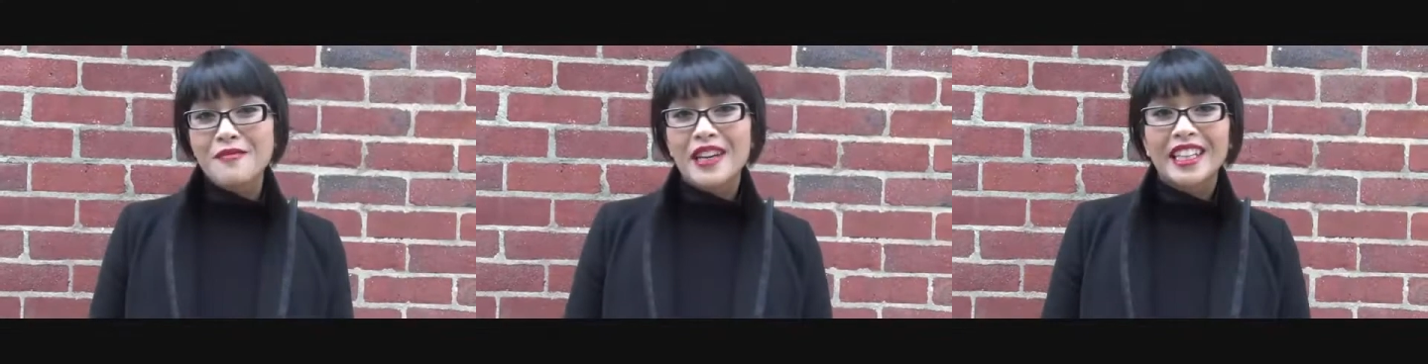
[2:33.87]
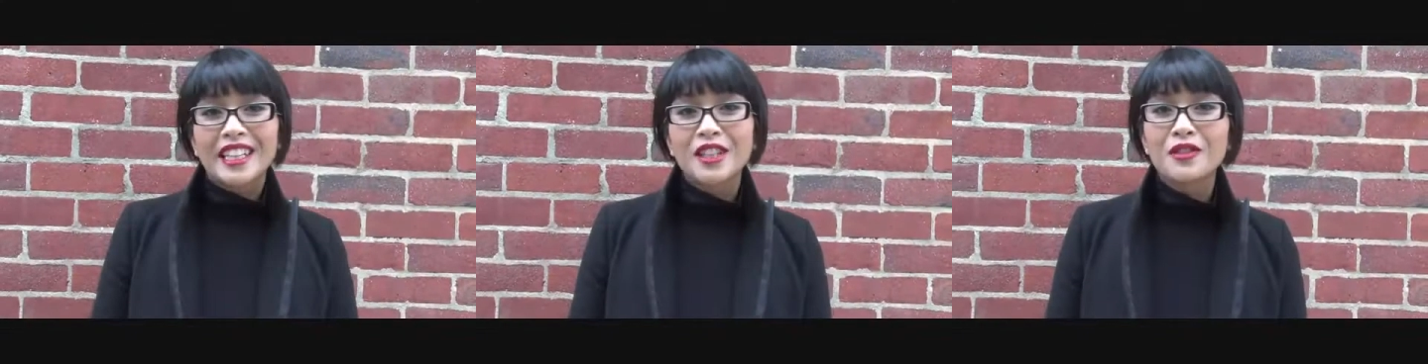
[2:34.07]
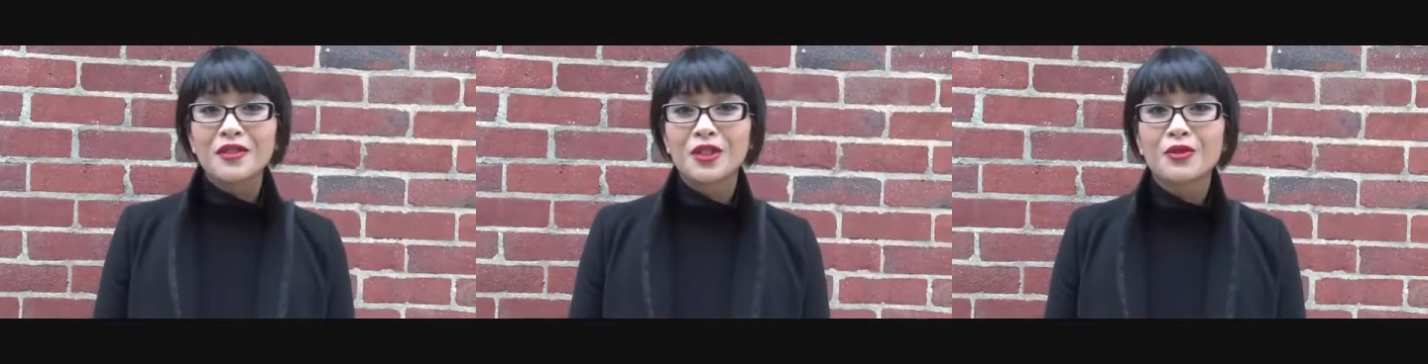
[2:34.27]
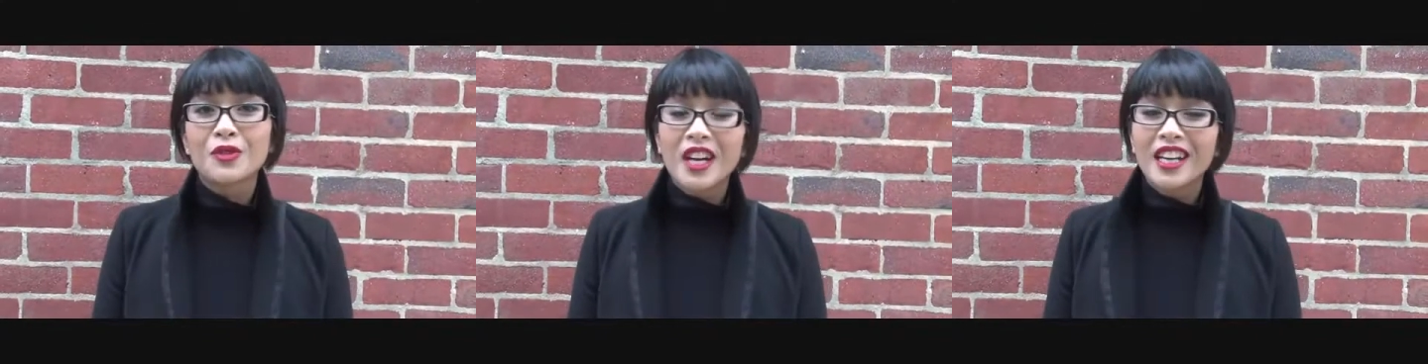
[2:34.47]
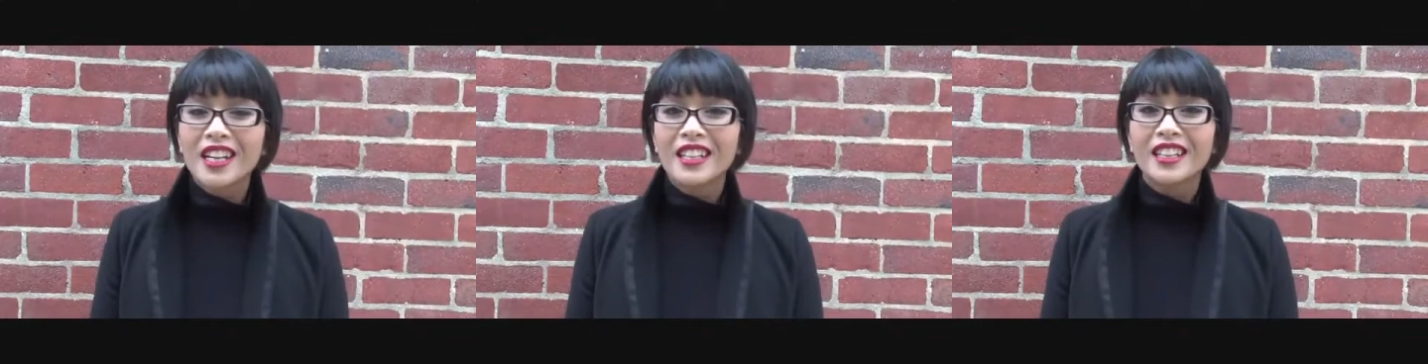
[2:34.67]
I'm heading off to
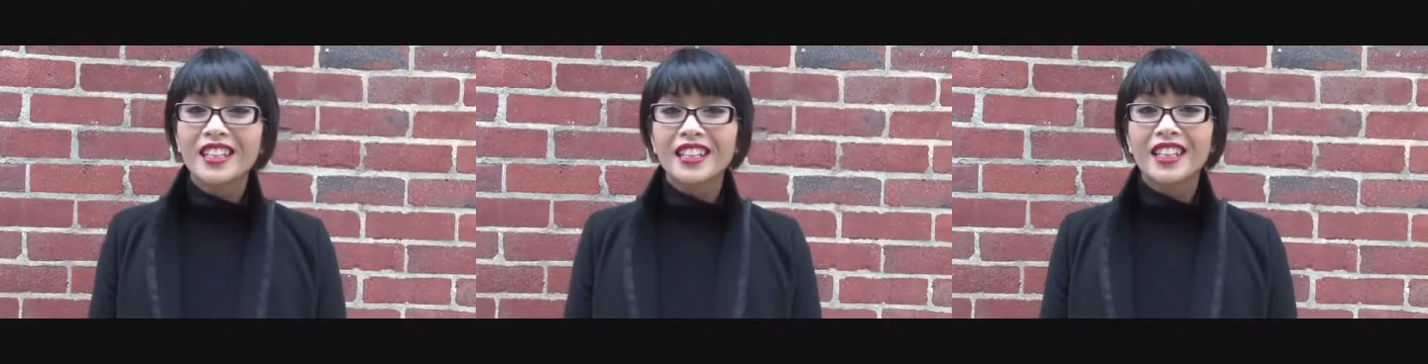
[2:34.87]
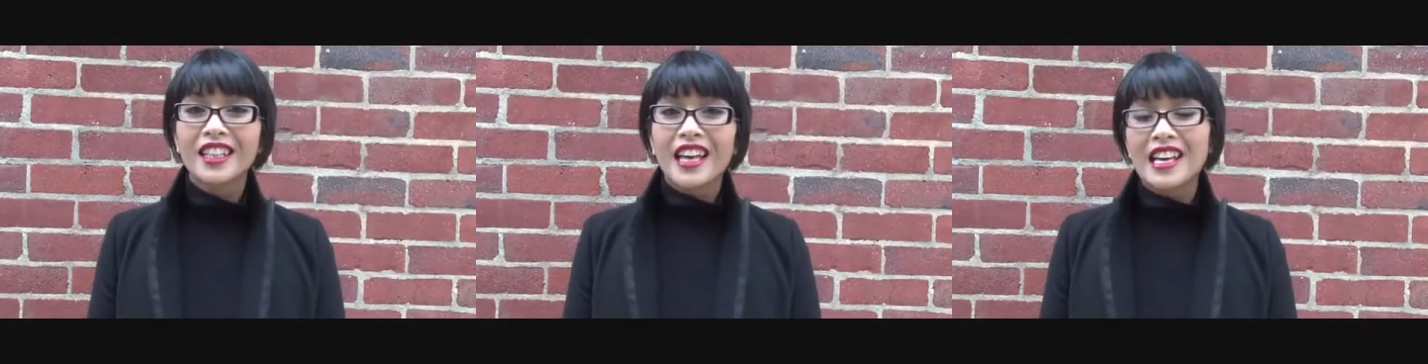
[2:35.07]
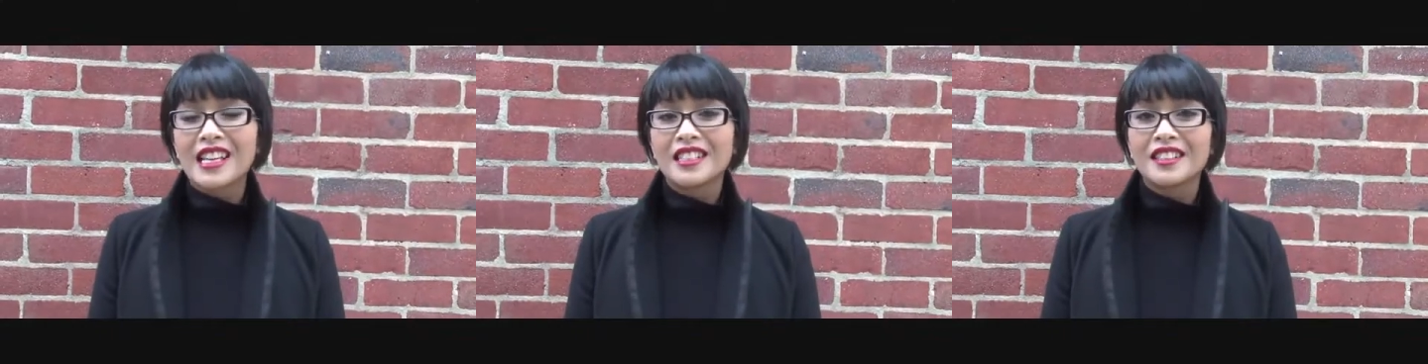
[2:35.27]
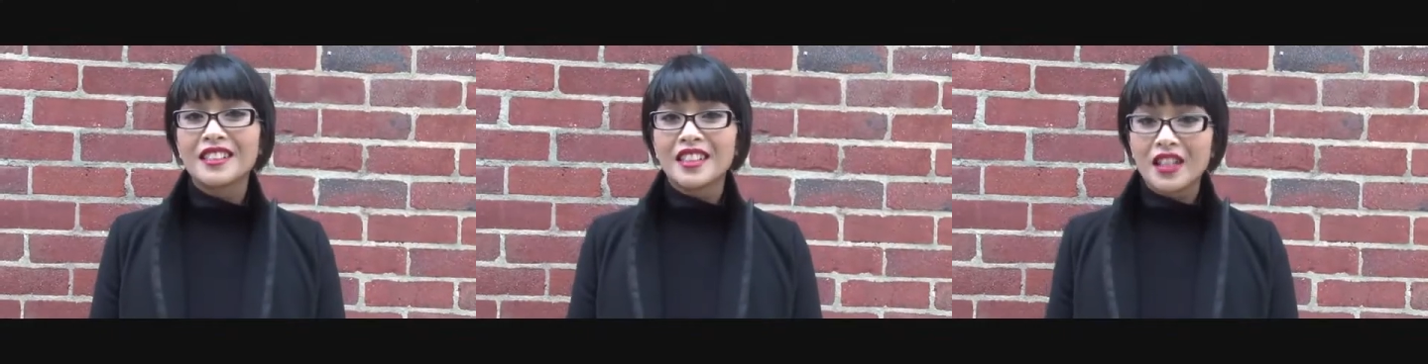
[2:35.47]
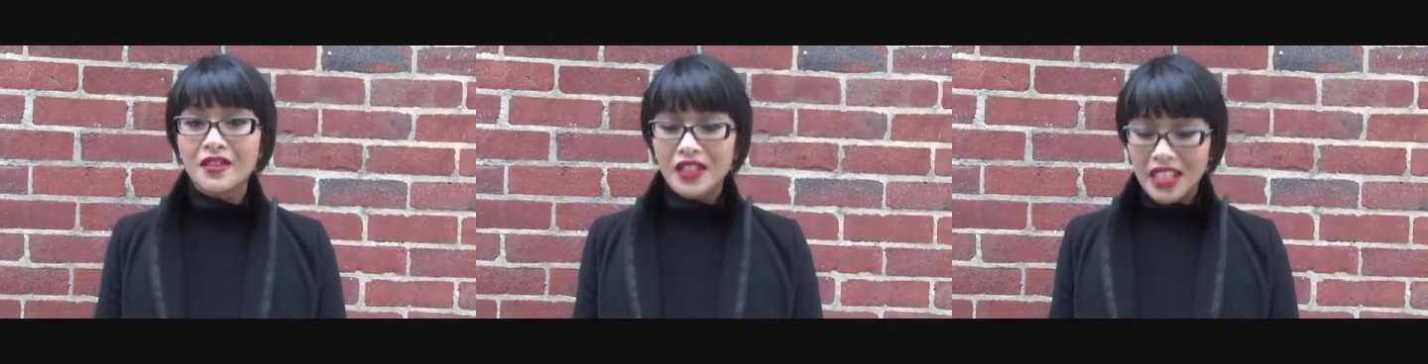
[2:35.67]
work
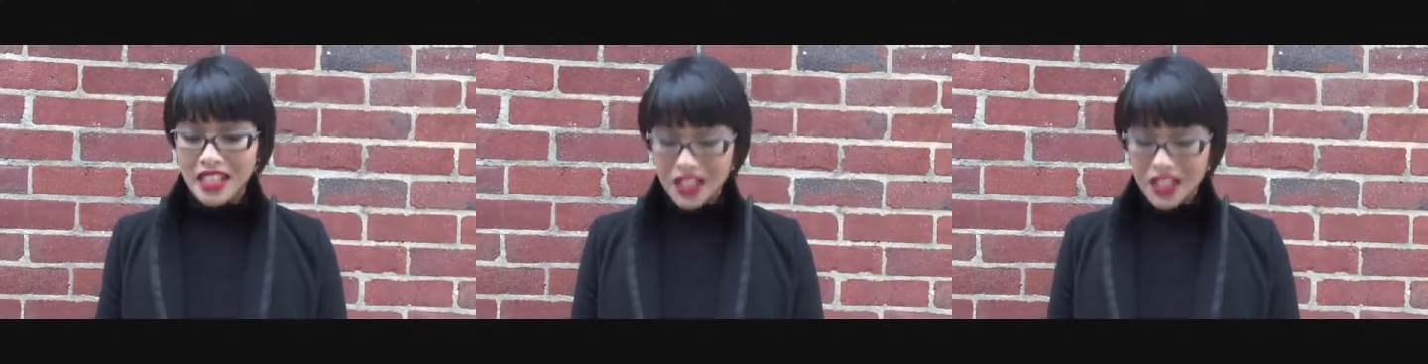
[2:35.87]
and I've